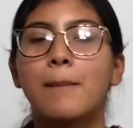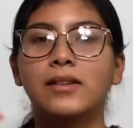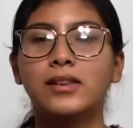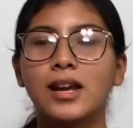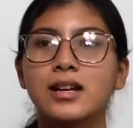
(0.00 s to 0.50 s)
My
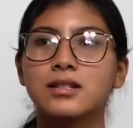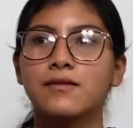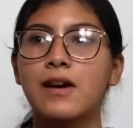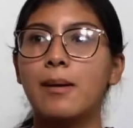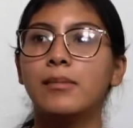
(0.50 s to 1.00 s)
tia's
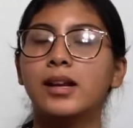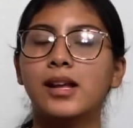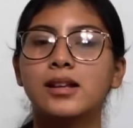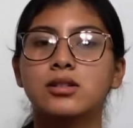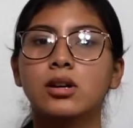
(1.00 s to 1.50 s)

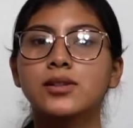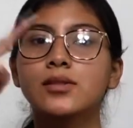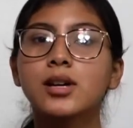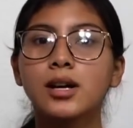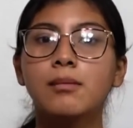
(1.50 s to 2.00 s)
family, it's
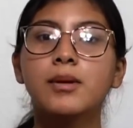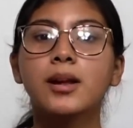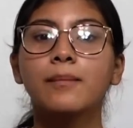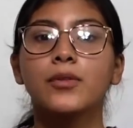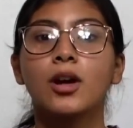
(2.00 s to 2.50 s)
also
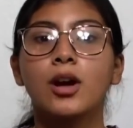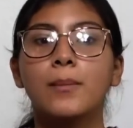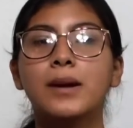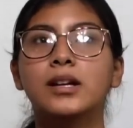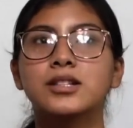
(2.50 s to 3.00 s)
coming
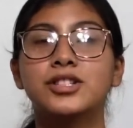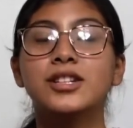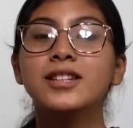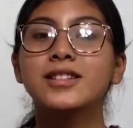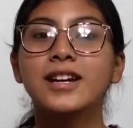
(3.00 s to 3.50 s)
because
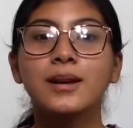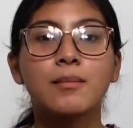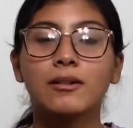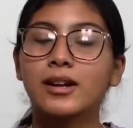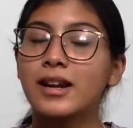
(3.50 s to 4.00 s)
she's getting
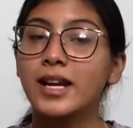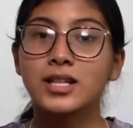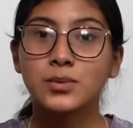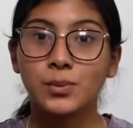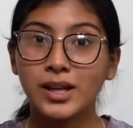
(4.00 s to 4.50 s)
married
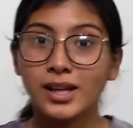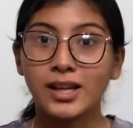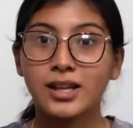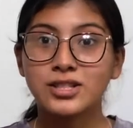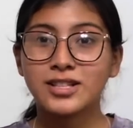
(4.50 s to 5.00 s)
next
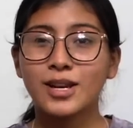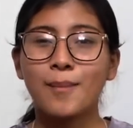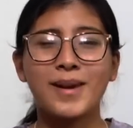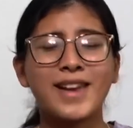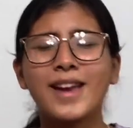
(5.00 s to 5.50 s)
week. She's gonna
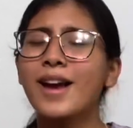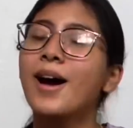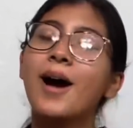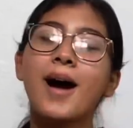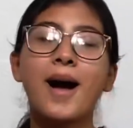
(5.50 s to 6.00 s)
be
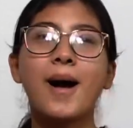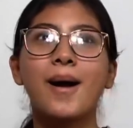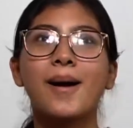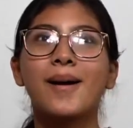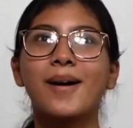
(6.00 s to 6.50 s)

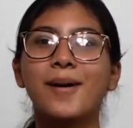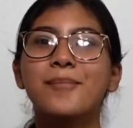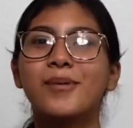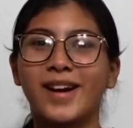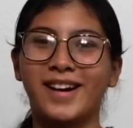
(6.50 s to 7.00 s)
a
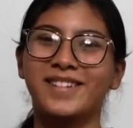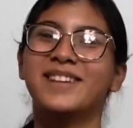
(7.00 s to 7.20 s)
bride.